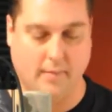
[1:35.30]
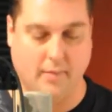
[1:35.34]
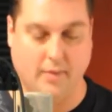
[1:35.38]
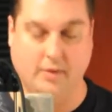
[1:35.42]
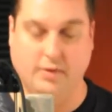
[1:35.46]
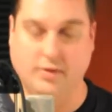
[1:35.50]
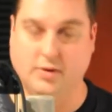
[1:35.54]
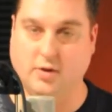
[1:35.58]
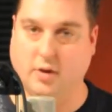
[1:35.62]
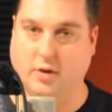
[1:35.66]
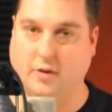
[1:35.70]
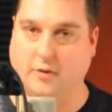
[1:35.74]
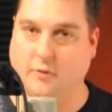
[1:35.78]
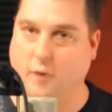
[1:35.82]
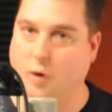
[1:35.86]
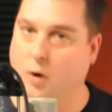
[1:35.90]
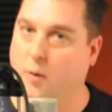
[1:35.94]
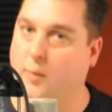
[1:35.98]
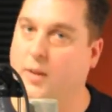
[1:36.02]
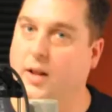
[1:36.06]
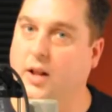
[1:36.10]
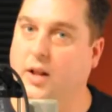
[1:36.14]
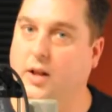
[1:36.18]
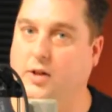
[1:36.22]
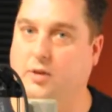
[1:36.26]
So the
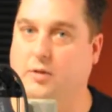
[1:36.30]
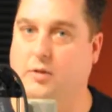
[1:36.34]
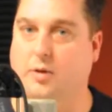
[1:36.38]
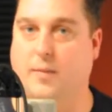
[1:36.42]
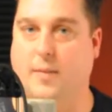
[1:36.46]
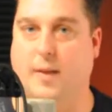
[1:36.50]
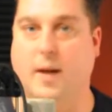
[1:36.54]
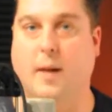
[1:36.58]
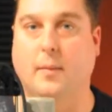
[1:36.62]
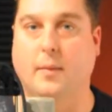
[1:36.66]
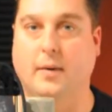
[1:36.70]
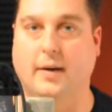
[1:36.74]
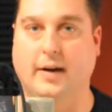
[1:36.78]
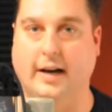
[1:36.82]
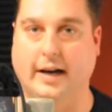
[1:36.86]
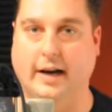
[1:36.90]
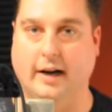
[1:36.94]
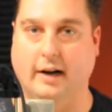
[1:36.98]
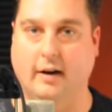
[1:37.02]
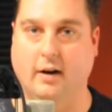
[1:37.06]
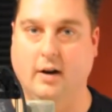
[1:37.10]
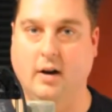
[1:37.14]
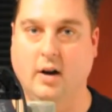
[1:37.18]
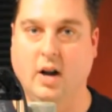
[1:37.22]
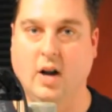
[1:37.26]
formula to remember
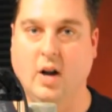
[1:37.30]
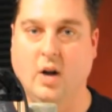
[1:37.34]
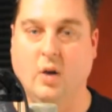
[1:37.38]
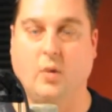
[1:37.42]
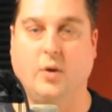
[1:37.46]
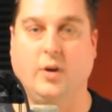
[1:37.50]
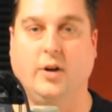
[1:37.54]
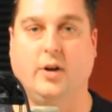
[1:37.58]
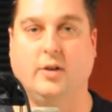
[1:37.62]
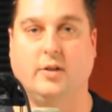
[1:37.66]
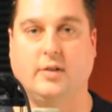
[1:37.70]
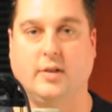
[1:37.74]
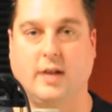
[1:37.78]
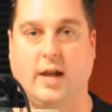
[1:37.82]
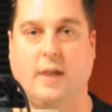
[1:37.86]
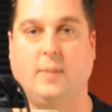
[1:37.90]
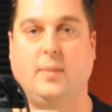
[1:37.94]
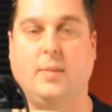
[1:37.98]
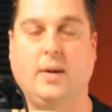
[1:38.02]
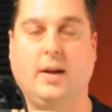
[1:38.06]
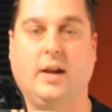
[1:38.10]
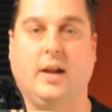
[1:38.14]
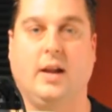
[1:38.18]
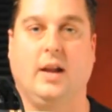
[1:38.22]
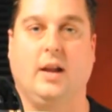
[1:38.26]
here when you're
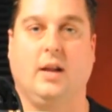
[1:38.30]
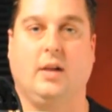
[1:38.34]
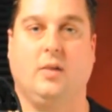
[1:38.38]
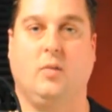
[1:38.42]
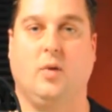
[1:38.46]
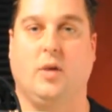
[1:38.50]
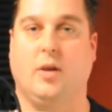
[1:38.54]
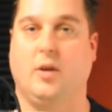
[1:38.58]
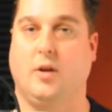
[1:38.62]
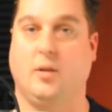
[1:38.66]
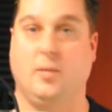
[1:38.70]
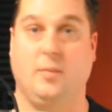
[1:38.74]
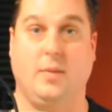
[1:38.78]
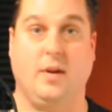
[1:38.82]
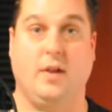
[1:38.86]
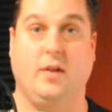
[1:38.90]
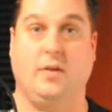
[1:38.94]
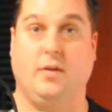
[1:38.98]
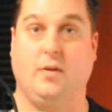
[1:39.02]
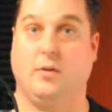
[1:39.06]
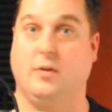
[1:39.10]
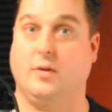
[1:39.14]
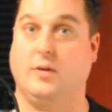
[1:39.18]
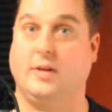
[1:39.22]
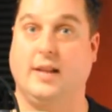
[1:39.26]
typing in, whether it be
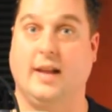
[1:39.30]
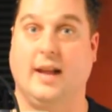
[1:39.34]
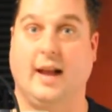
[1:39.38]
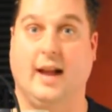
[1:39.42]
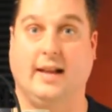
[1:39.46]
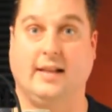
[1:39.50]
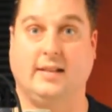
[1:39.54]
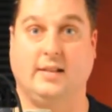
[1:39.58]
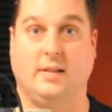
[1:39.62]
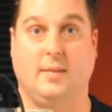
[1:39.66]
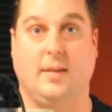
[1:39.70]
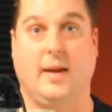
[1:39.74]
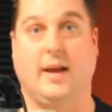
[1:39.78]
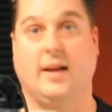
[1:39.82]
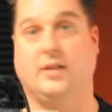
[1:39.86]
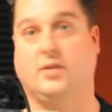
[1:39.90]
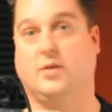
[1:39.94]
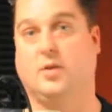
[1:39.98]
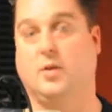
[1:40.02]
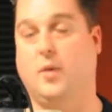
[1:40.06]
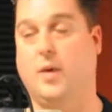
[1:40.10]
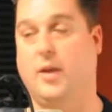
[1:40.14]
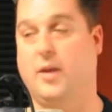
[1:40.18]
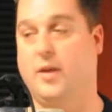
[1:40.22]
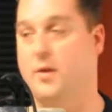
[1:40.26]
through
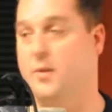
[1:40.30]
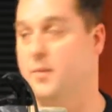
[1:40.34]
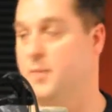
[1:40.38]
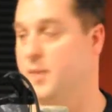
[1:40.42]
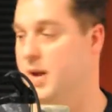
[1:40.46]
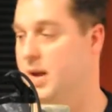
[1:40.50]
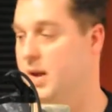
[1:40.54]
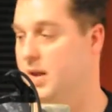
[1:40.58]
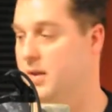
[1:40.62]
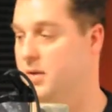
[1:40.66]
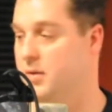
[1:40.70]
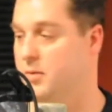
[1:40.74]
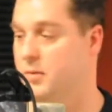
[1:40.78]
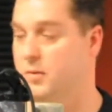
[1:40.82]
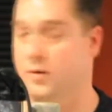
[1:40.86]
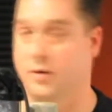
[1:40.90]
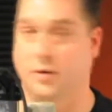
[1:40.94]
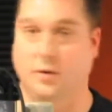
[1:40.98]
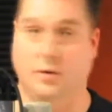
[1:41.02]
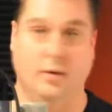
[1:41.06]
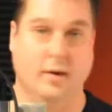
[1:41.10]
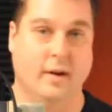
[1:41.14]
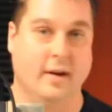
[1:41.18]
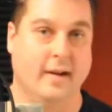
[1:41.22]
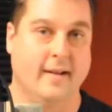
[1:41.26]
SMS or whether it be
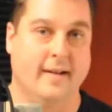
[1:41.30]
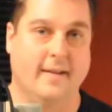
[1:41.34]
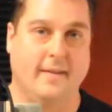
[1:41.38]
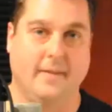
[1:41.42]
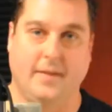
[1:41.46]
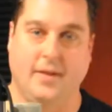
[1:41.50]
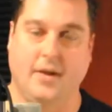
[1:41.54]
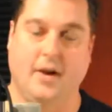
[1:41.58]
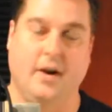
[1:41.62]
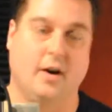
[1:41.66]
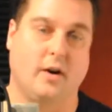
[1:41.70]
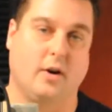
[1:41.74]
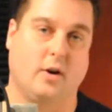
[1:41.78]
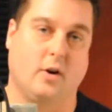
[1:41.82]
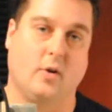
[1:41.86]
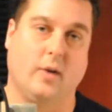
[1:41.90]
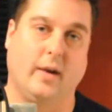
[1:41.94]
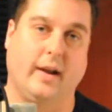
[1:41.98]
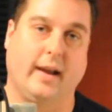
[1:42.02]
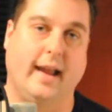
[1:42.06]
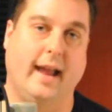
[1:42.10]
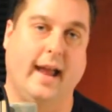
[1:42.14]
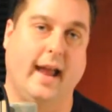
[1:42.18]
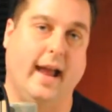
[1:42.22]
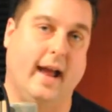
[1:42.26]
through their
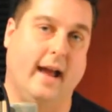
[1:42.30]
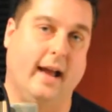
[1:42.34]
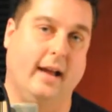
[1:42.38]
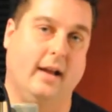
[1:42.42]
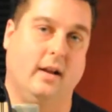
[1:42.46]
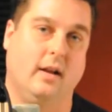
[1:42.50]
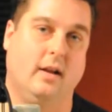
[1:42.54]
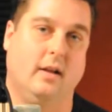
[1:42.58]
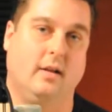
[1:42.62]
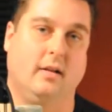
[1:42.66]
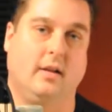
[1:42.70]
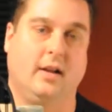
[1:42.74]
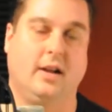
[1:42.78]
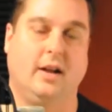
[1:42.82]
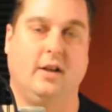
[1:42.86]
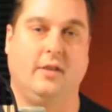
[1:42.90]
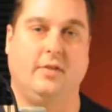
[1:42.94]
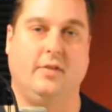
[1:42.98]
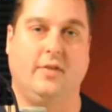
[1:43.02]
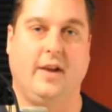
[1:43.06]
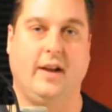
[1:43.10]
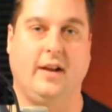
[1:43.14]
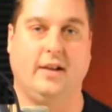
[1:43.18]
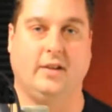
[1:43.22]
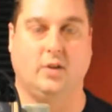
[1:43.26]
Quick Add
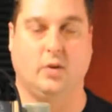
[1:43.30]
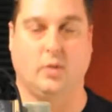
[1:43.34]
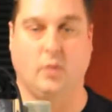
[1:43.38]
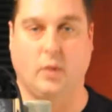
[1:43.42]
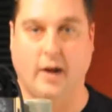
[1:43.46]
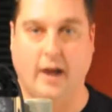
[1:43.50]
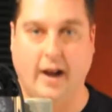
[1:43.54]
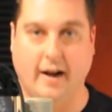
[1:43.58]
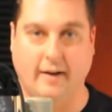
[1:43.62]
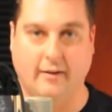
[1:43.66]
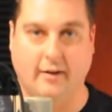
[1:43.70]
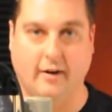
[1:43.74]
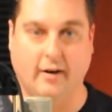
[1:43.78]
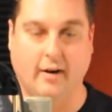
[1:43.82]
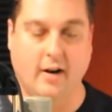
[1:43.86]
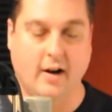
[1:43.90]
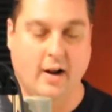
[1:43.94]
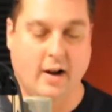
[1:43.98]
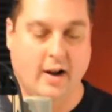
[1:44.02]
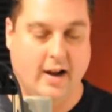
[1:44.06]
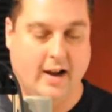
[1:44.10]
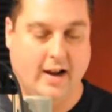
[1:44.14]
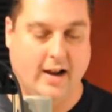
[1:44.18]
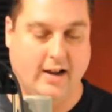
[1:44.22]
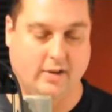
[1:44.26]
interface or whatever,
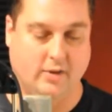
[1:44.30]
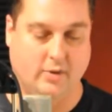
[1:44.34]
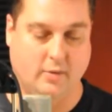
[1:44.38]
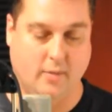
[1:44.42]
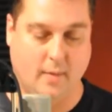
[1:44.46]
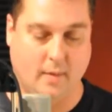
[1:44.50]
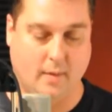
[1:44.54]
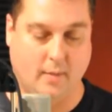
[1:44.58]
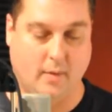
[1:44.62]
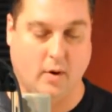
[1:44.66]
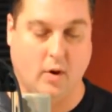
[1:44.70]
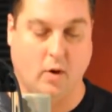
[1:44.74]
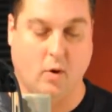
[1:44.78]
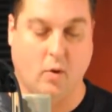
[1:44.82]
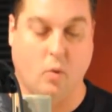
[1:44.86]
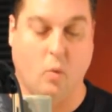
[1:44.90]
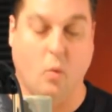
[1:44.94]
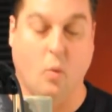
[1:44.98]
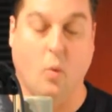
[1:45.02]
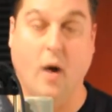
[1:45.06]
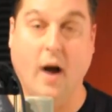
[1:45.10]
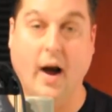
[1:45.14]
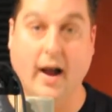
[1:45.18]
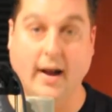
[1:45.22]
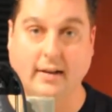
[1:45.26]
is remember
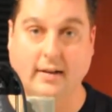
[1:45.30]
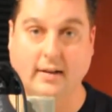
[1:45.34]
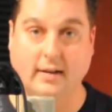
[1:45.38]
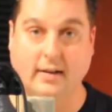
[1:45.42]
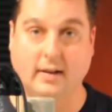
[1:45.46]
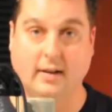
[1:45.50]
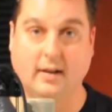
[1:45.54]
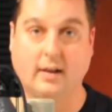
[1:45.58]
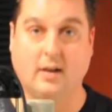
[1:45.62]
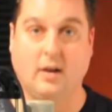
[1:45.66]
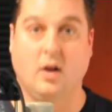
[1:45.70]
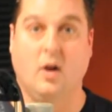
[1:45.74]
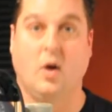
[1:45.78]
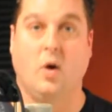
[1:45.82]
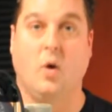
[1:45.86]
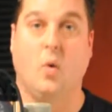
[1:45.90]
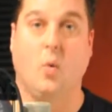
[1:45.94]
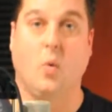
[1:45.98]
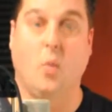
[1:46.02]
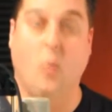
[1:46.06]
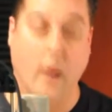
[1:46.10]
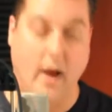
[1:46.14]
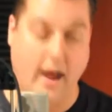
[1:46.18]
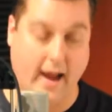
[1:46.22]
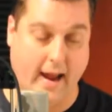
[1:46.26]
what,
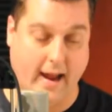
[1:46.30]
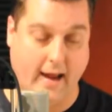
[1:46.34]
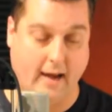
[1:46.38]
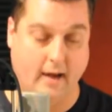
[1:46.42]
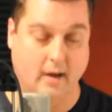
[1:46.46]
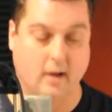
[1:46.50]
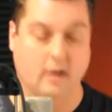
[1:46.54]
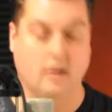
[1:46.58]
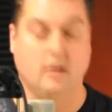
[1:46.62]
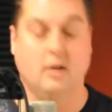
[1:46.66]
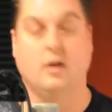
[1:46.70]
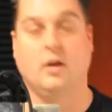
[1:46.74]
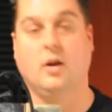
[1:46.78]
when,